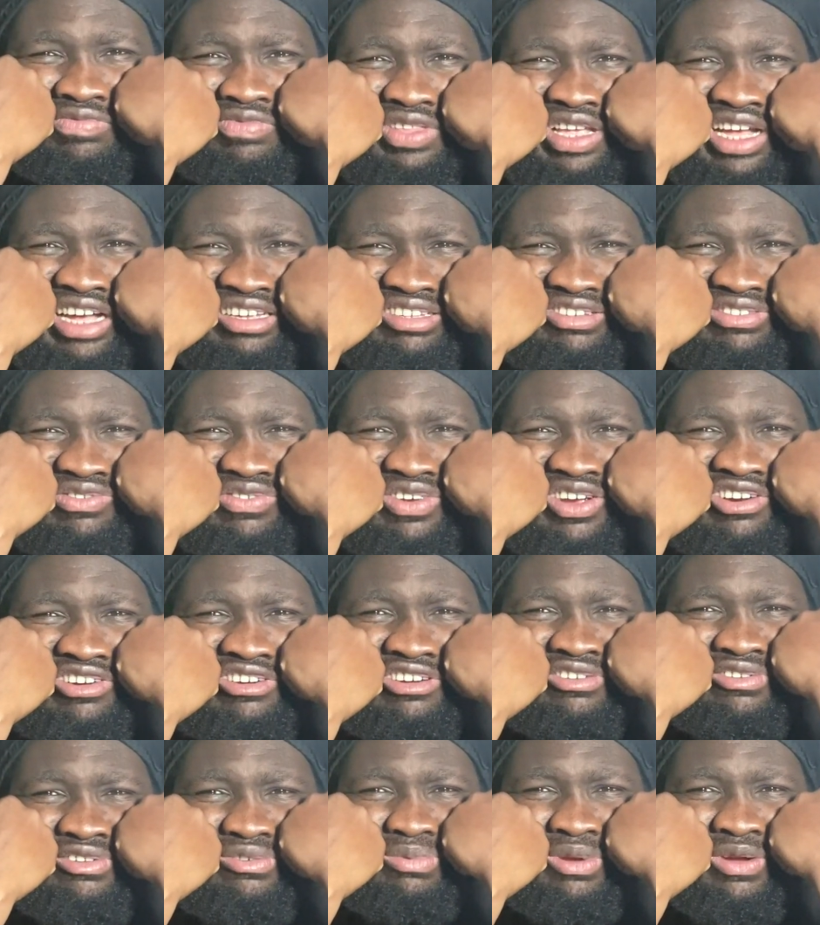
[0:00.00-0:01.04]
That's very
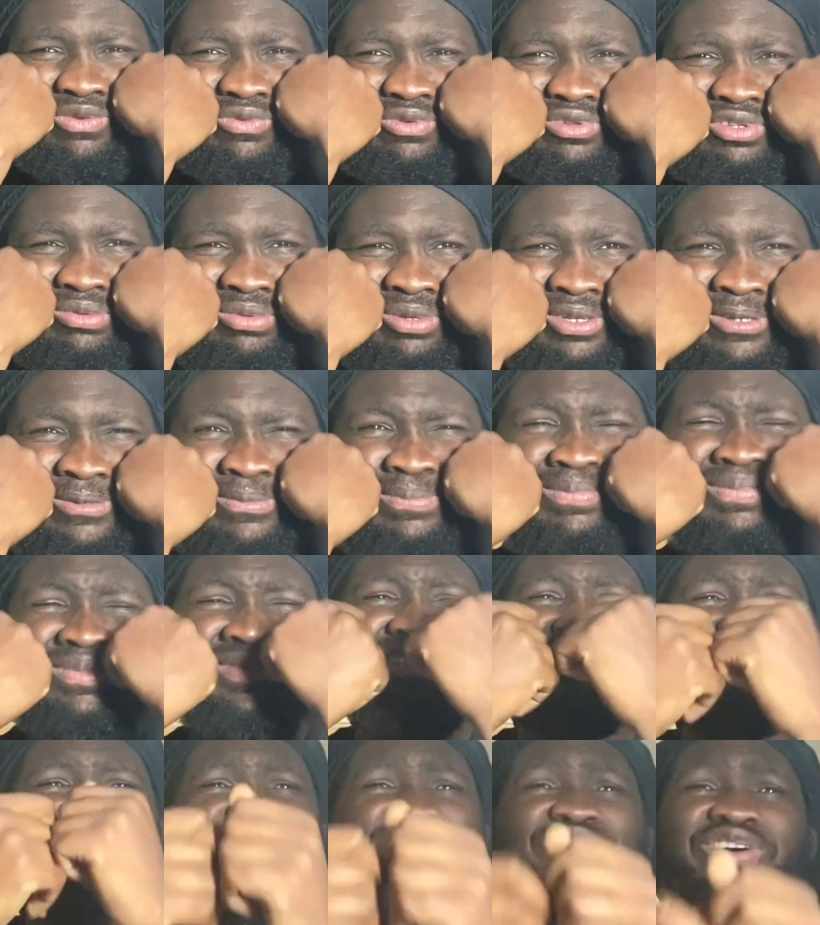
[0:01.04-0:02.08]
disrespectful to me.
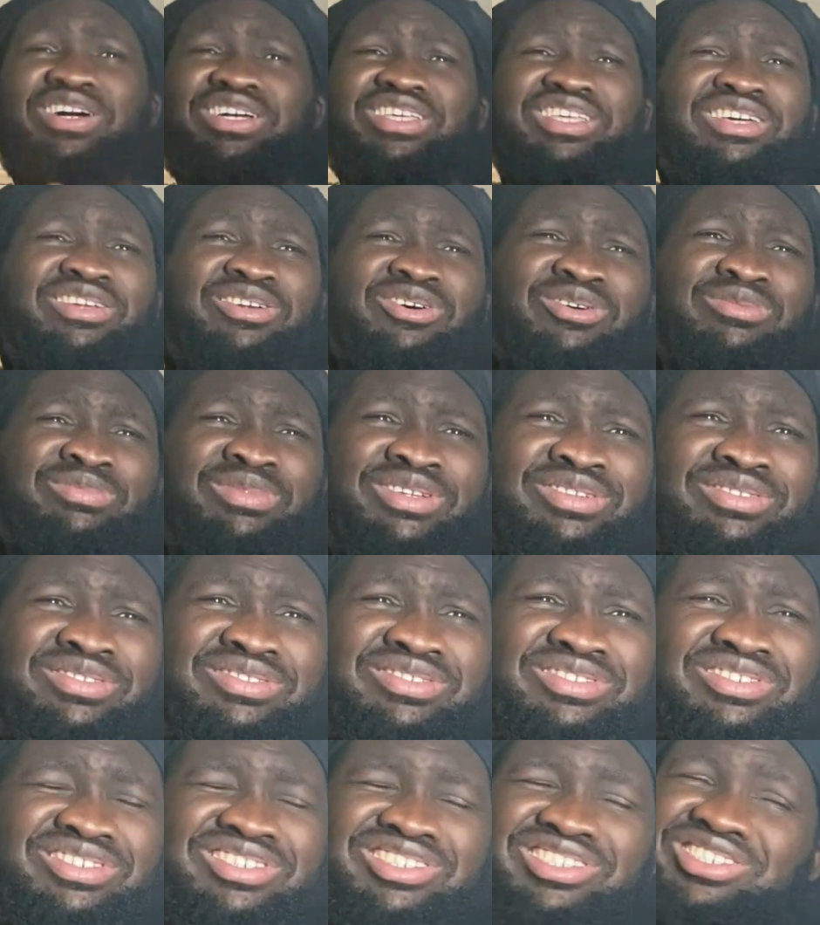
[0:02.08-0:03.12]
Fucking hell, man.
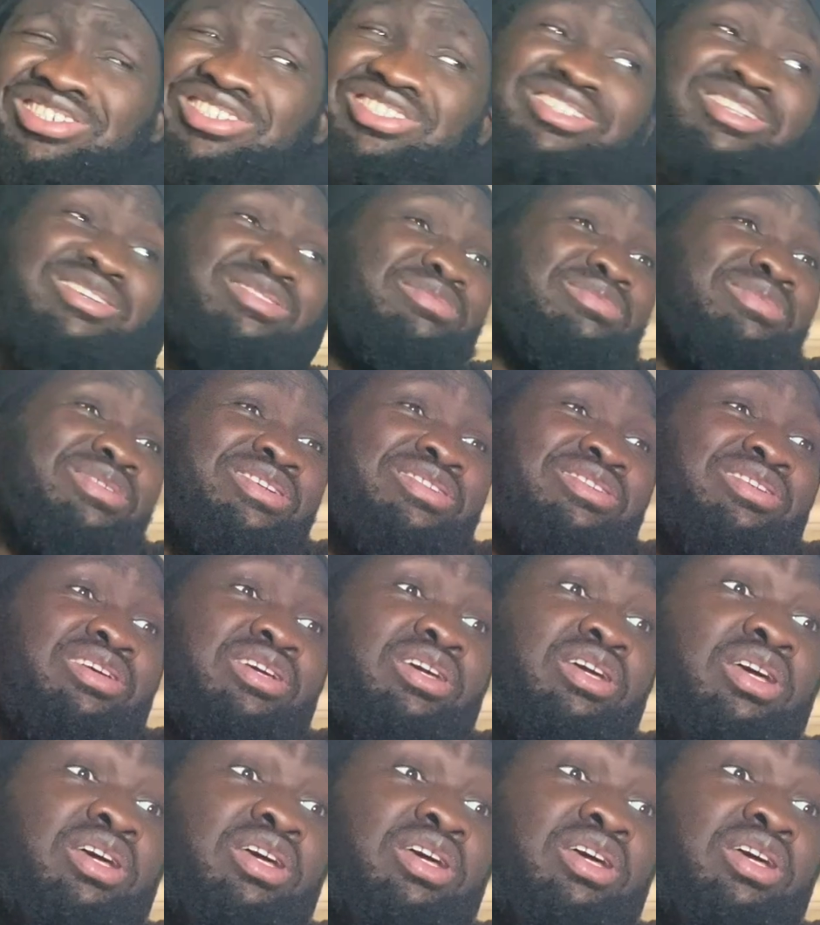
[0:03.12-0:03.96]
Shit, man.